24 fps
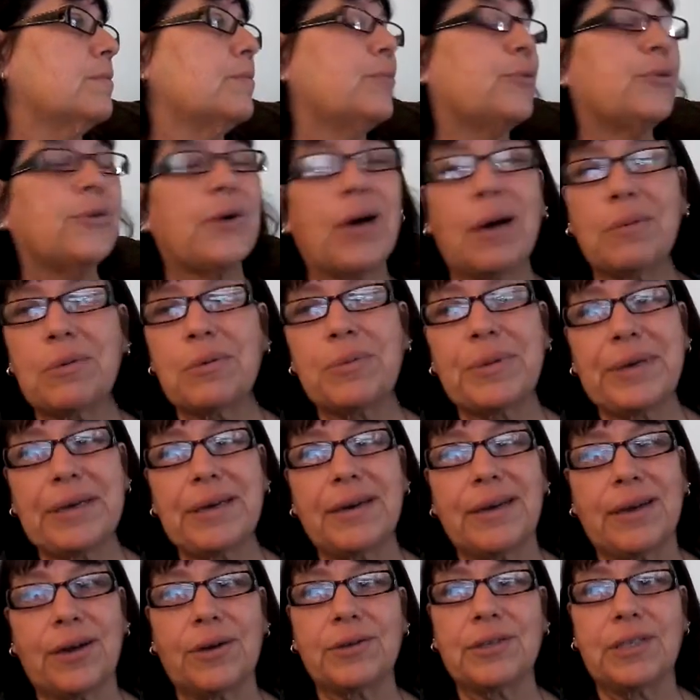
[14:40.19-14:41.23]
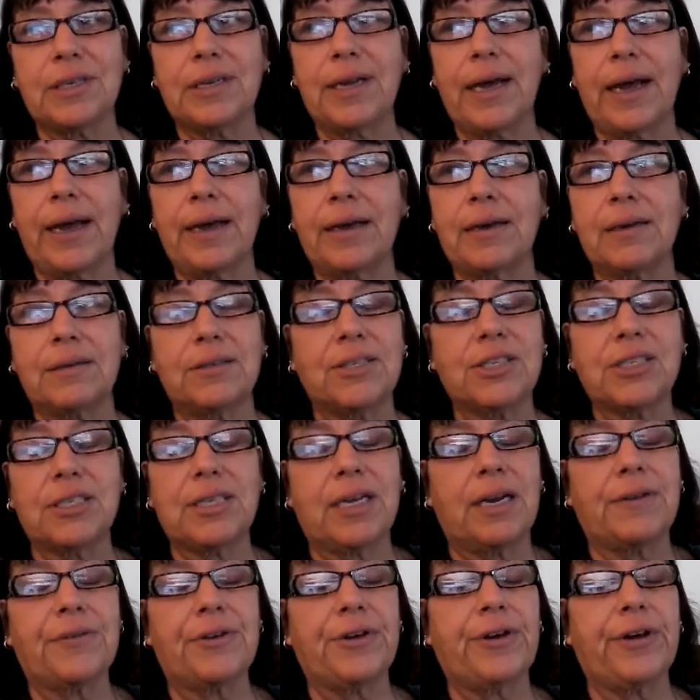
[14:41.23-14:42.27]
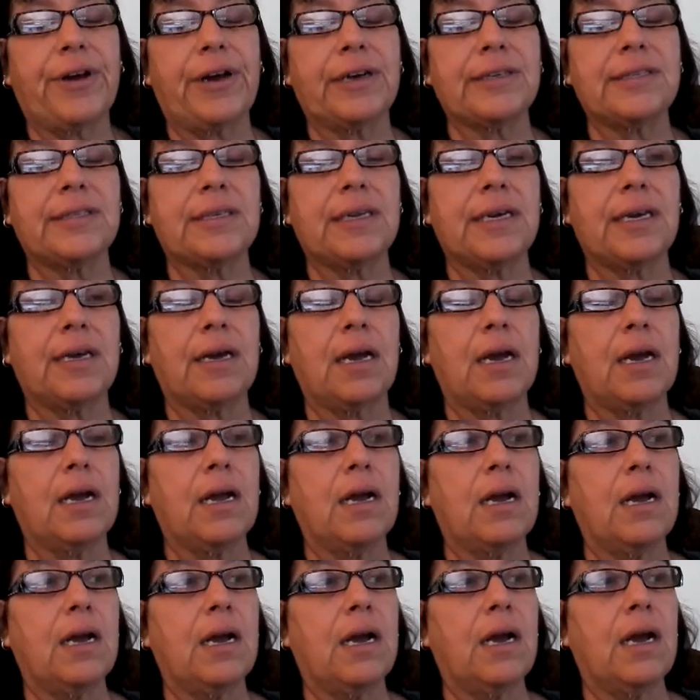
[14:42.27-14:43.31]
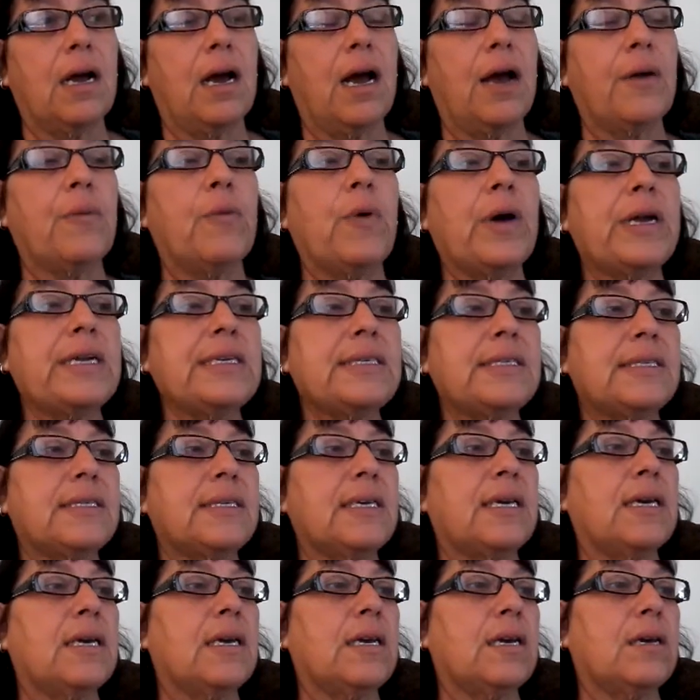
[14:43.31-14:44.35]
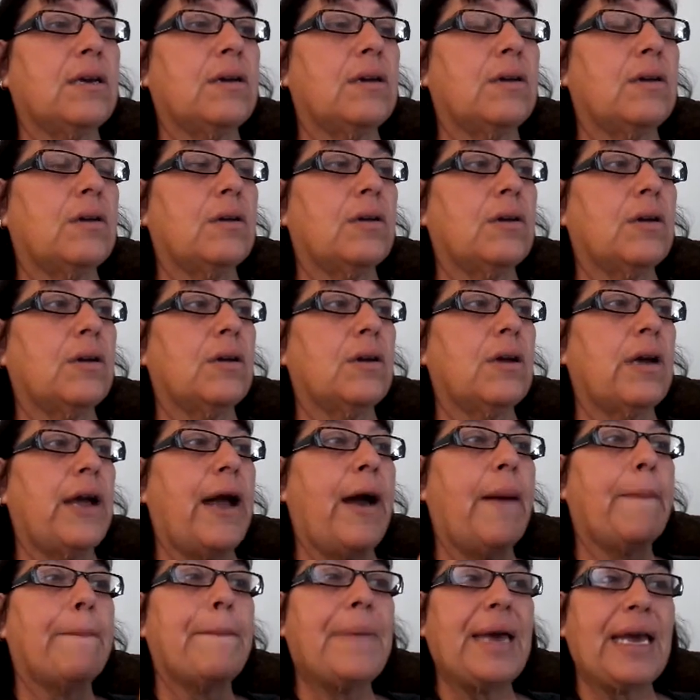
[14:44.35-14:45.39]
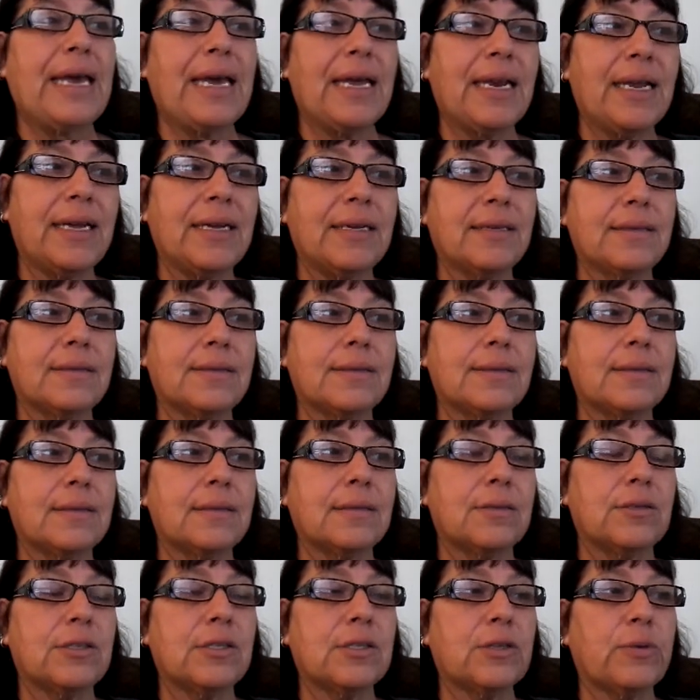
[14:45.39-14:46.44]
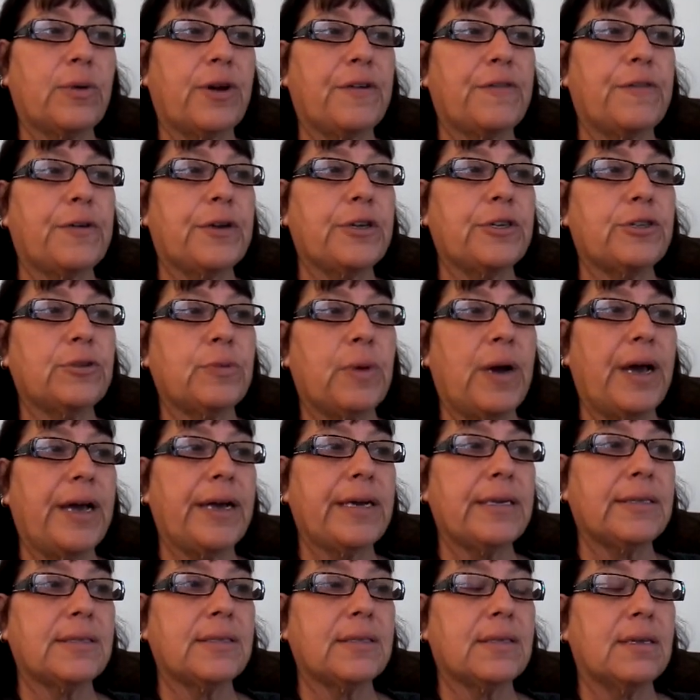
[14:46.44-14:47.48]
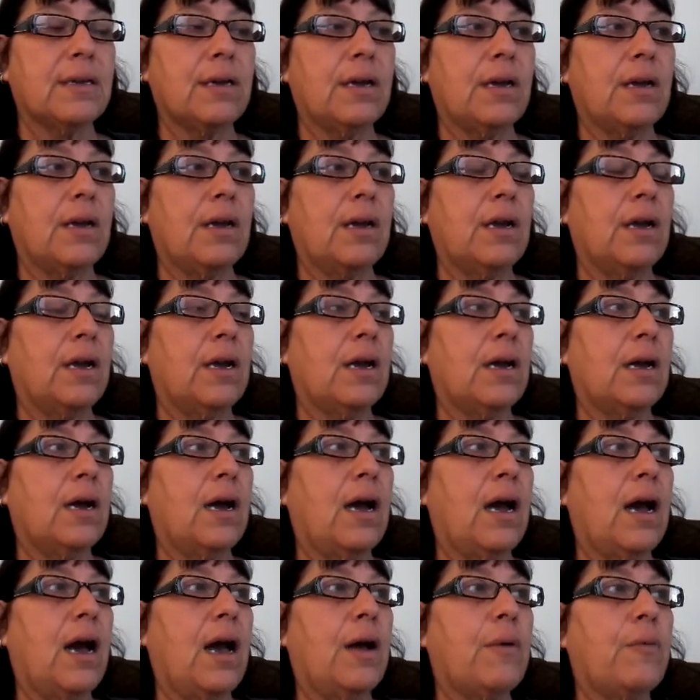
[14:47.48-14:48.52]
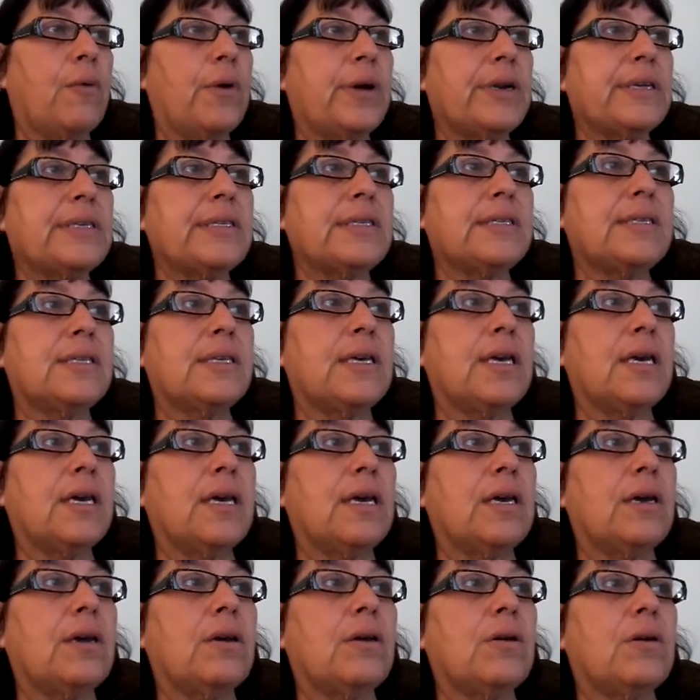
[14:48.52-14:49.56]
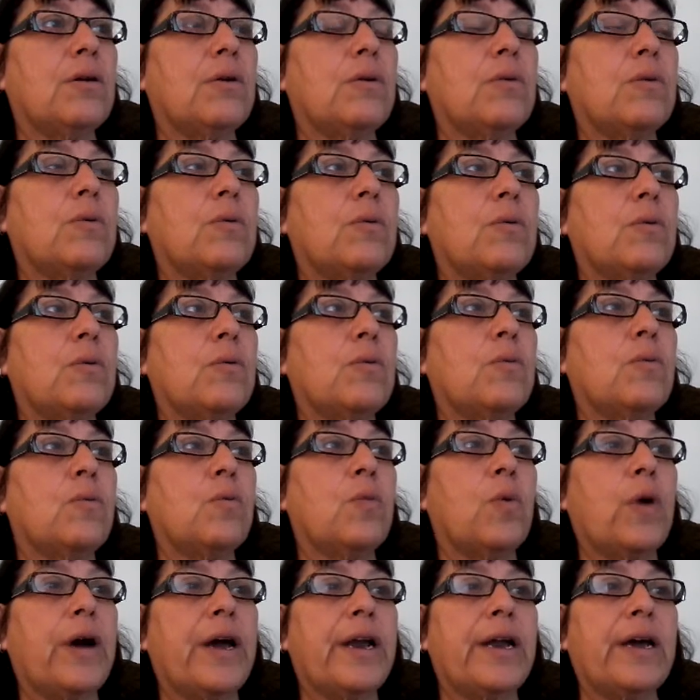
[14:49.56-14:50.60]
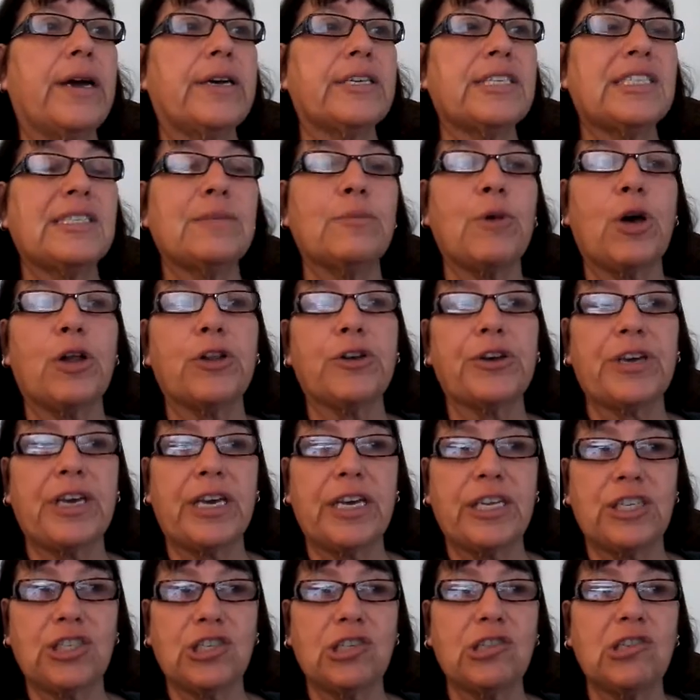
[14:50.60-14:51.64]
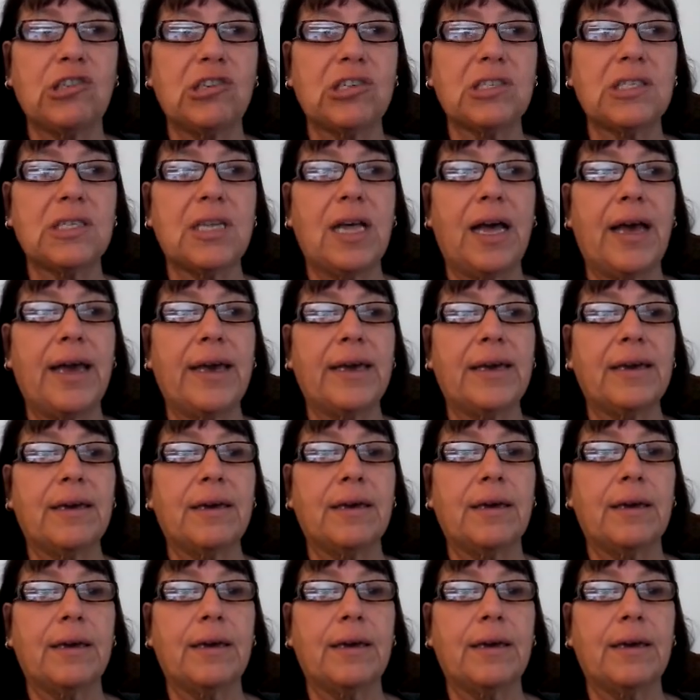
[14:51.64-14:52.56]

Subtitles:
probably going to go today just out of curiosity. I want to see how big it is, square footage wise. I want to see what a smaller kitchen looks like.